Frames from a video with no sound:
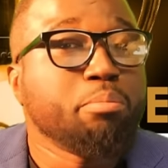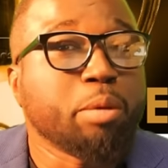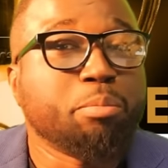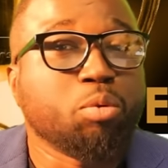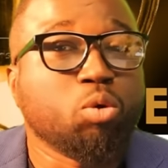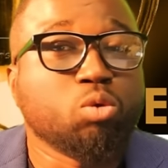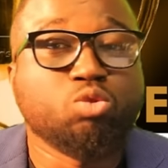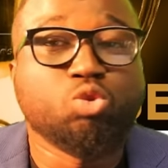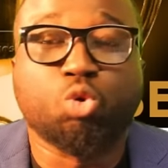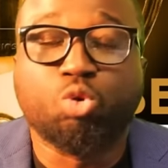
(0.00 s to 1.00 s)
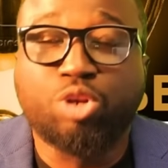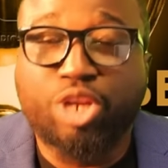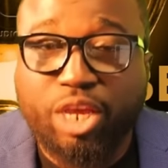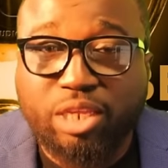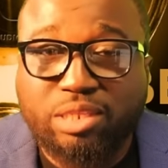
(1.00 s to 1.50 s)
People
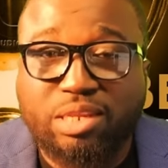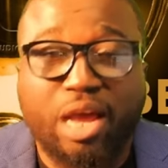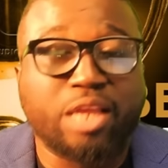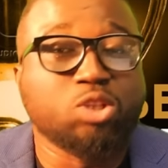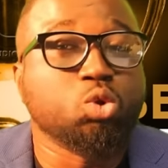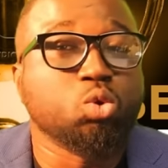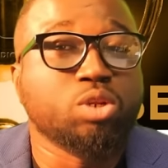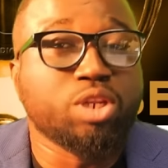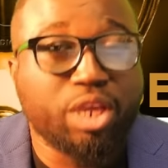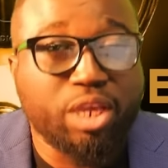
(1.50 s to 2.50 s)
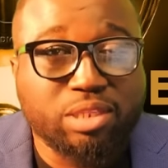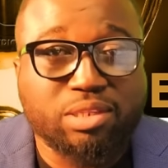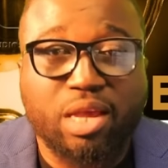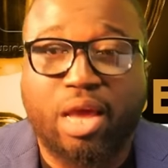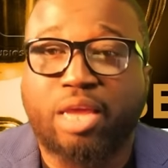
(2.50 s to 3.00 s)
donate,
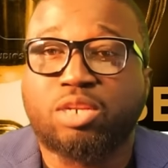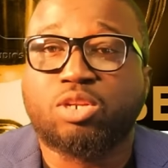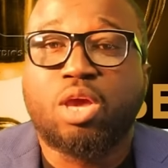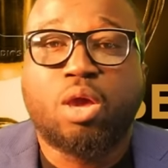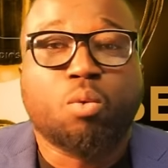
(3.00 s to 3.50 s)
and